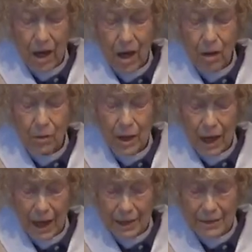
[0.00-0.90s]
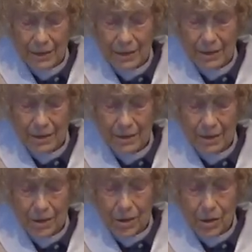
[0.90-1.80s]
O God,
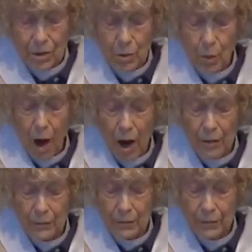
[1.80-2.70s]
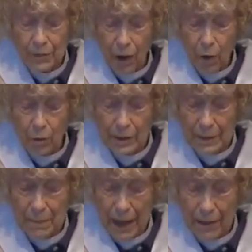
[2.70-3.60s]
who on the
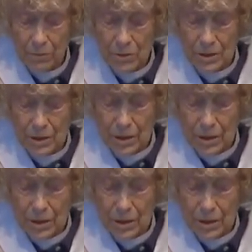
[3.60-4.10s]
holy mount